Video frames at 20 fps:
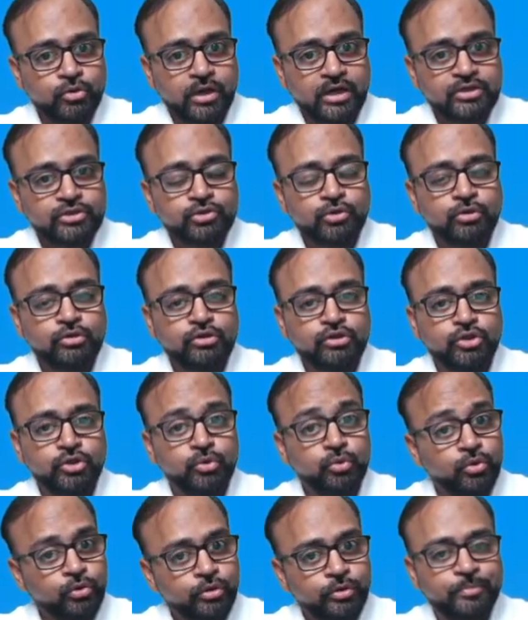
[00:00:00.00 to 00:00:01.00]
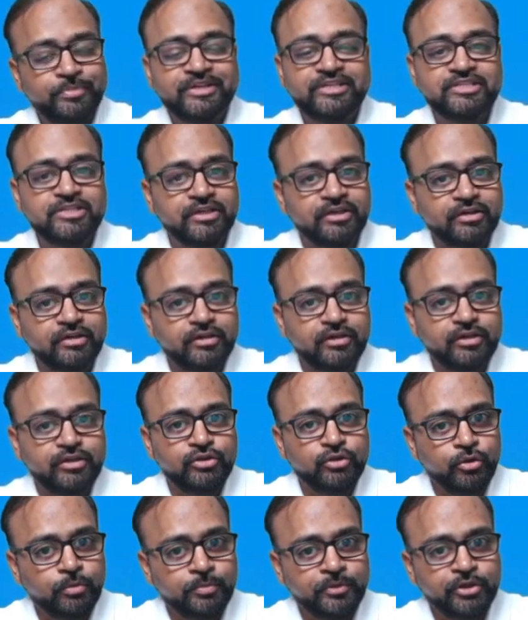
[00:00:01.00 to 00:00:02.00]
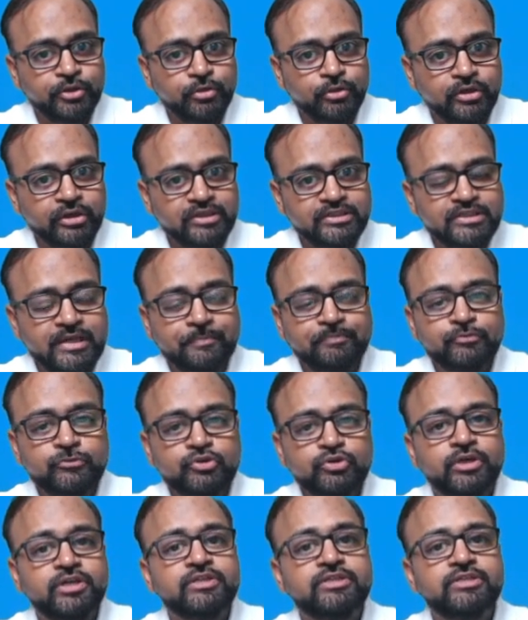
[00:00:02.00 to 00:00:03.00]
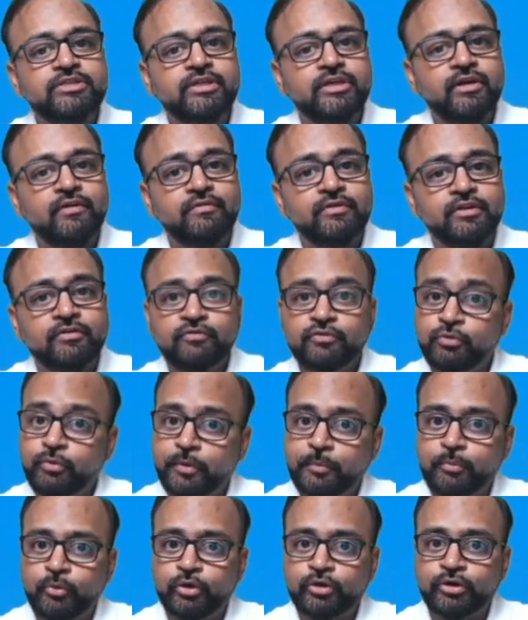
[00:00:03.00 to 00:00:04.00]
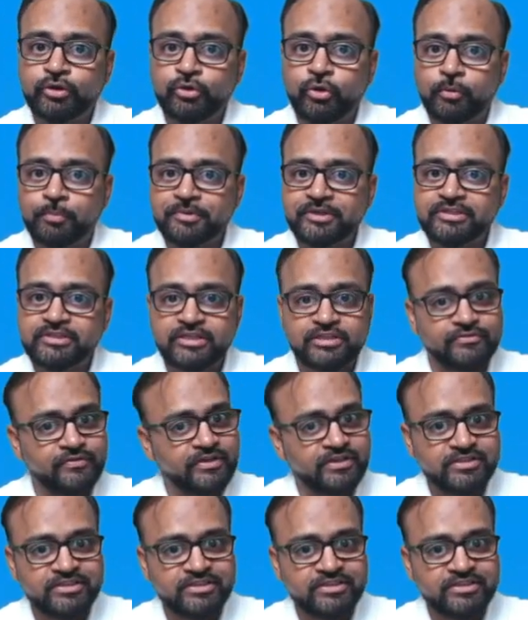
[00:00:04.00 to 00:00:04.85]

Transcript: asked on neuroimaging in your particular exam. So let us deal with a few important topics as far as